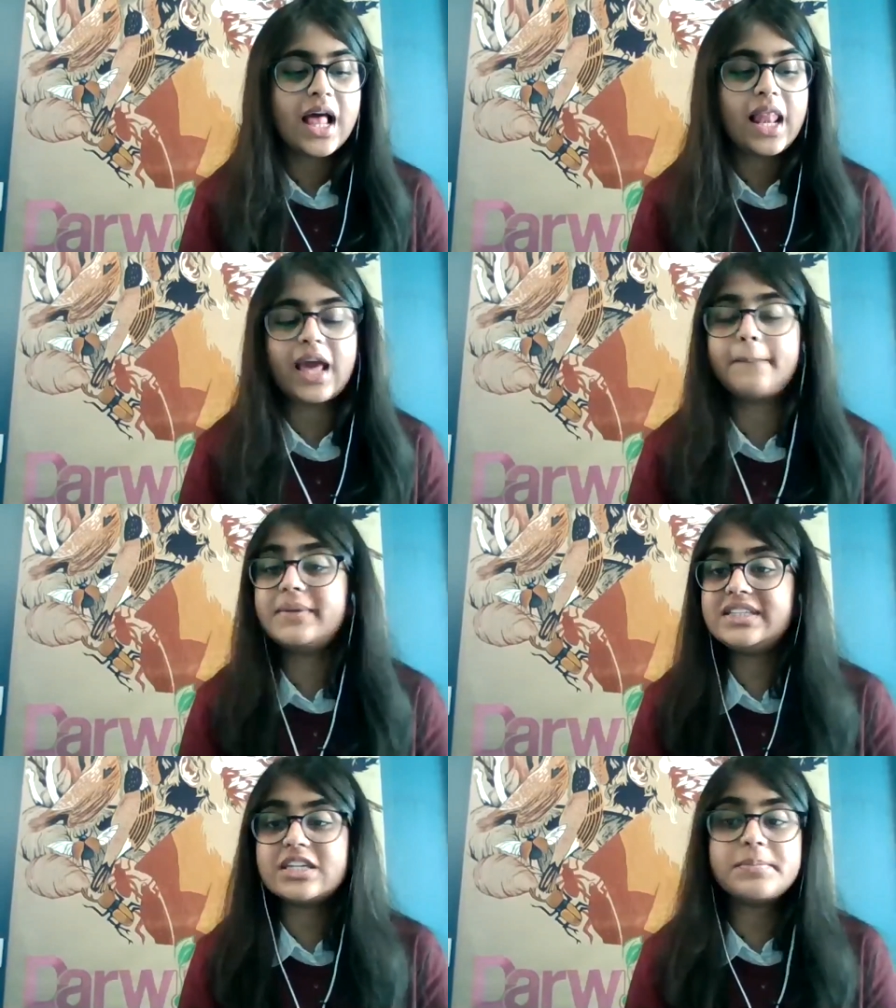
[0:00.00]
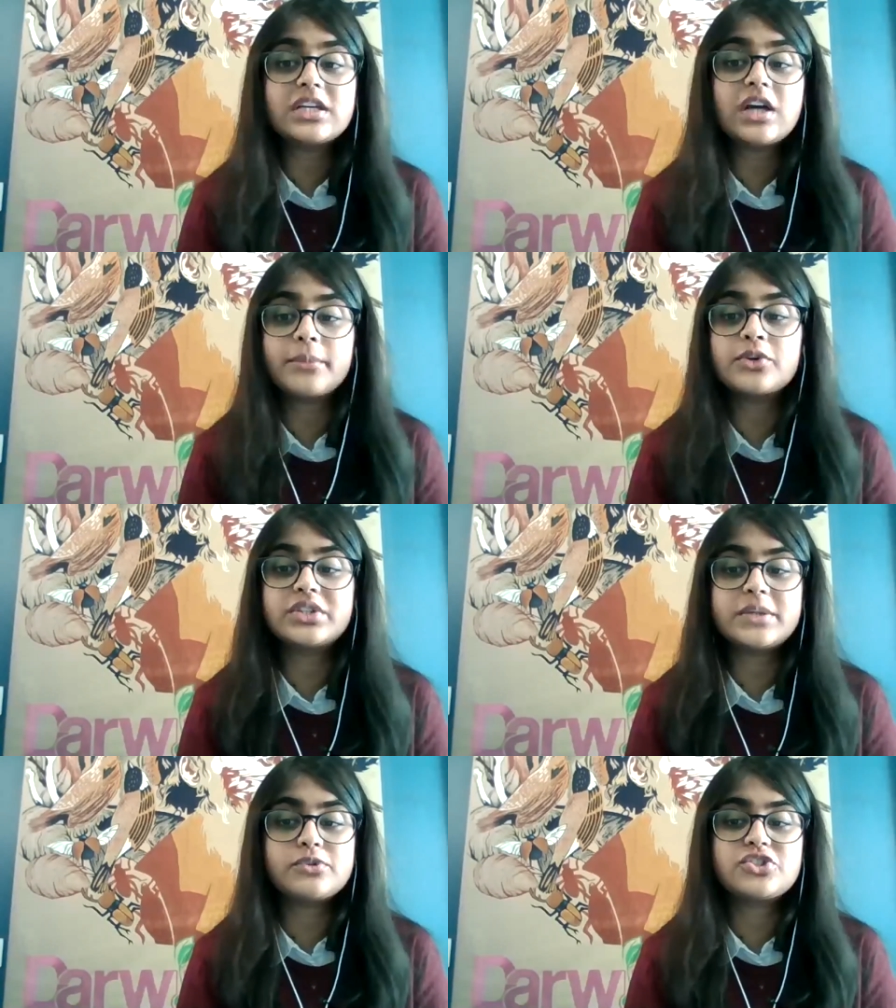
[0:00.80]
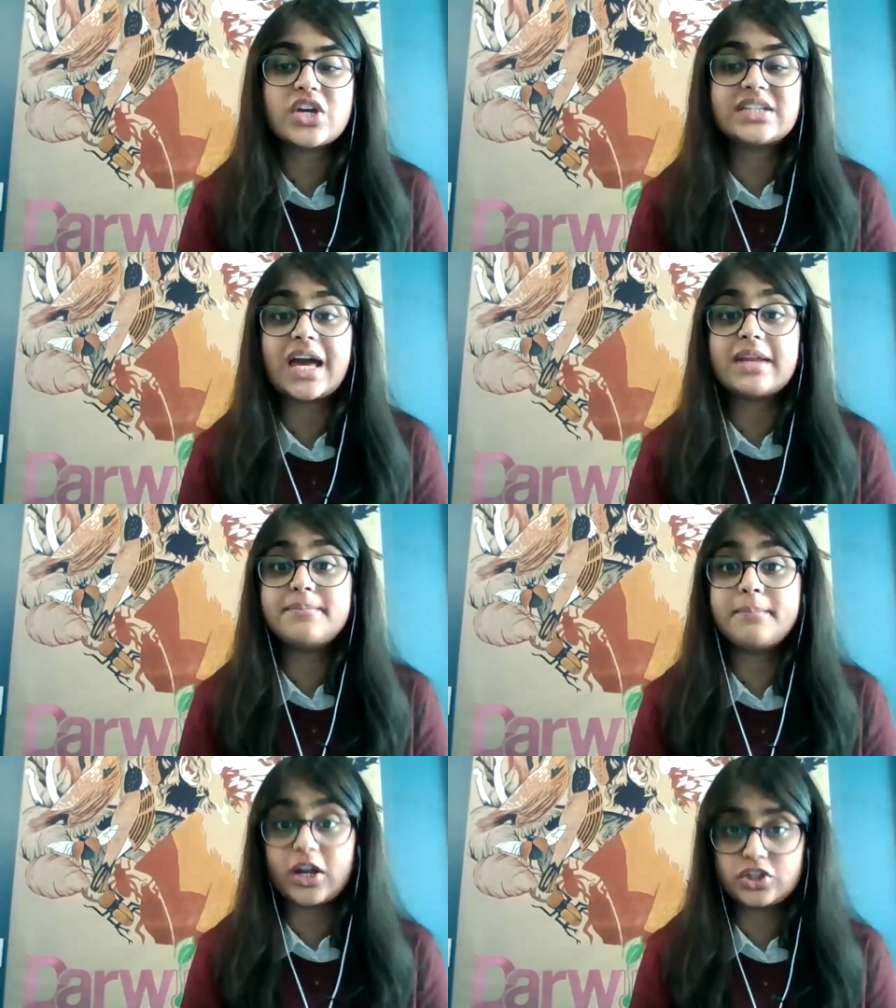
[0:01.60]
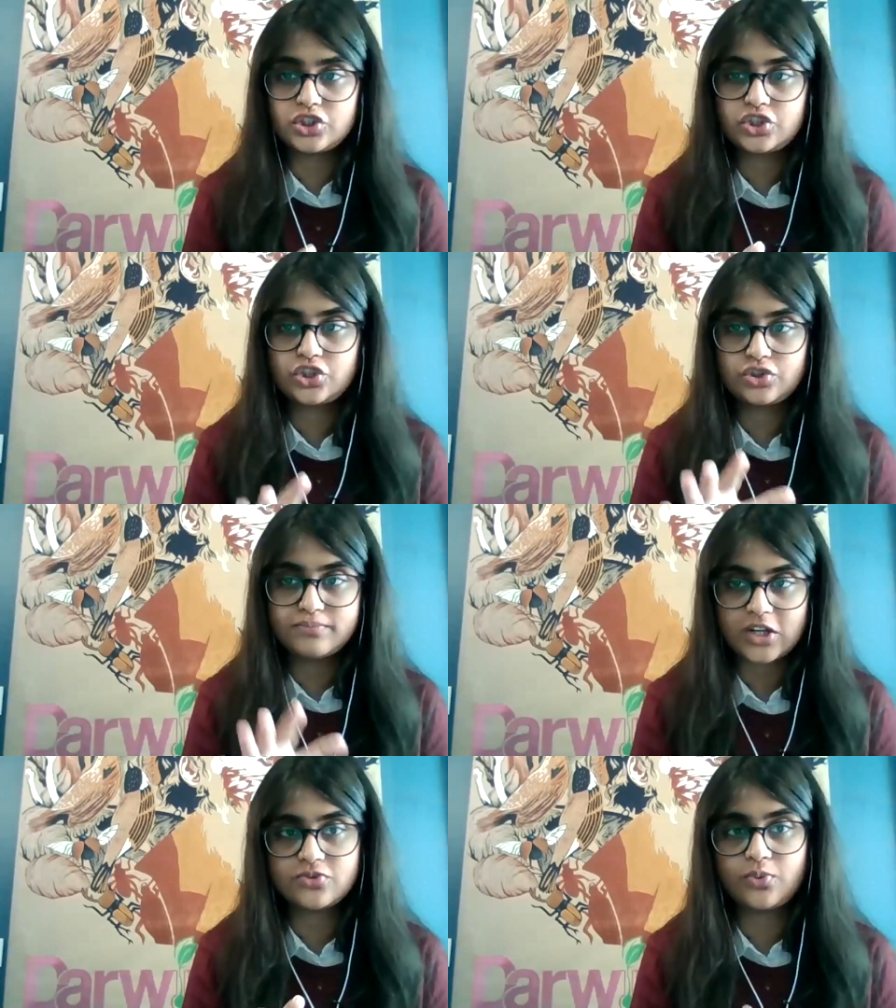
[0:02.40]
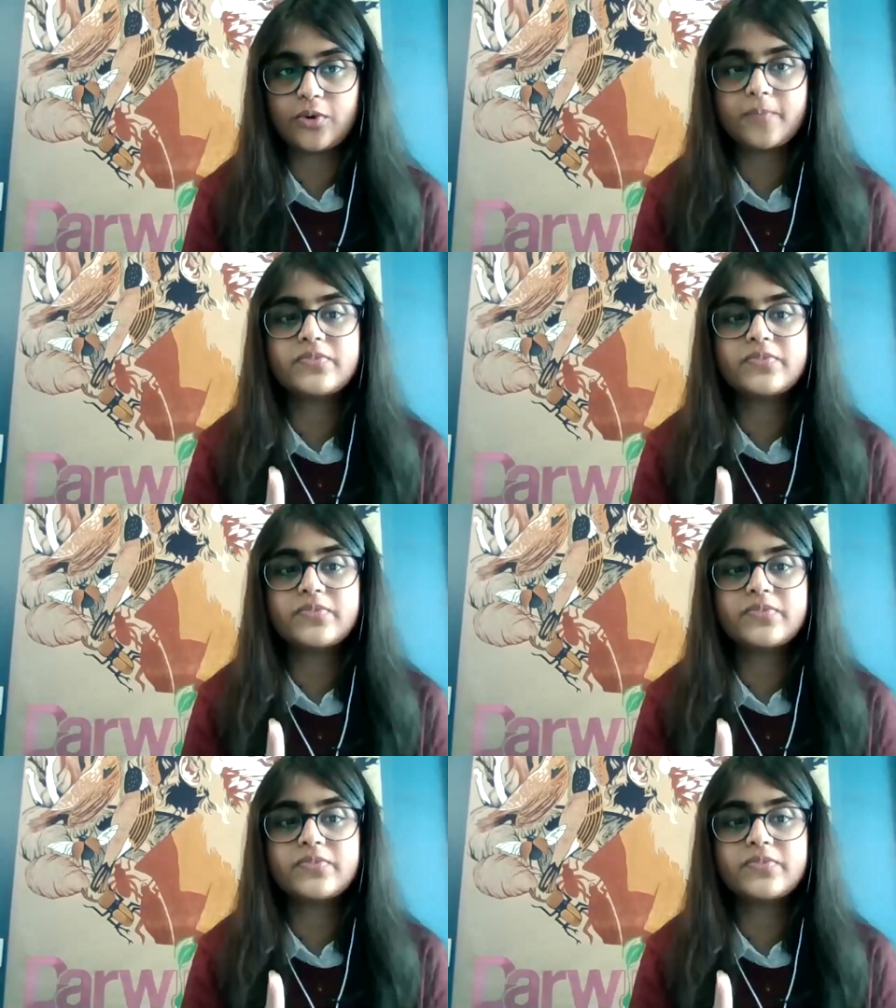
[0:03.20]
like beekeeping community project and much, much more.